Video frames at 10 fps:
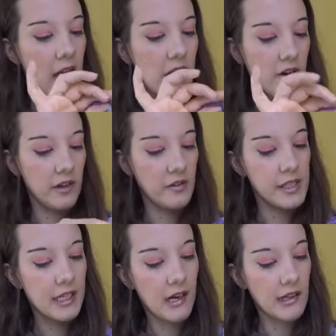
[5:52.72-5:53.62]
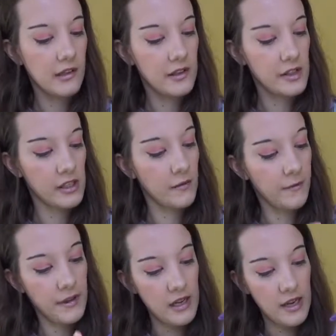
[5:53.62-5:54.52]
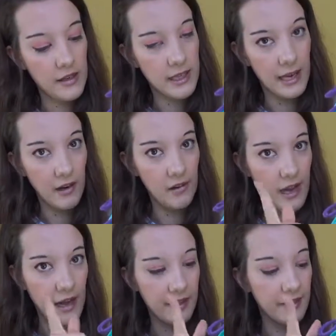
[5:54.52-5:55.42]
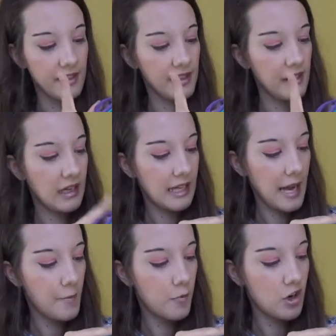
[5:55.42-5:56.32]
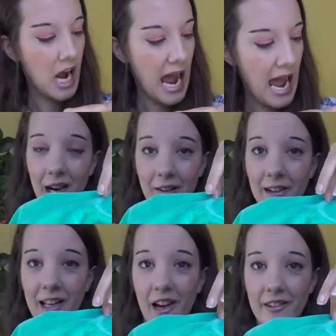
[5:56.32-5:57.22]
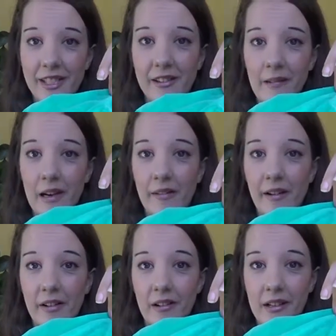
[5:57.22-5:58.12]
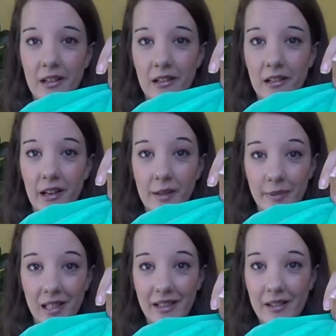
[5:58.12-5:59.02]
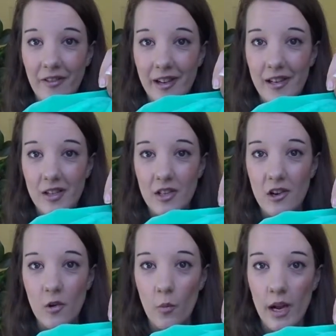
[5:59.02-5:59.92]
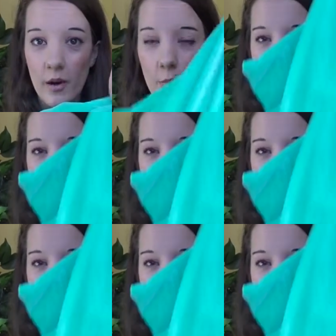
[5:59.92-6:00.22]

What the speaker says: Ariel's colours of the tail and the clam bra. I really hope this is the way around. I'm gonna look like a bit like 3, 2, 1.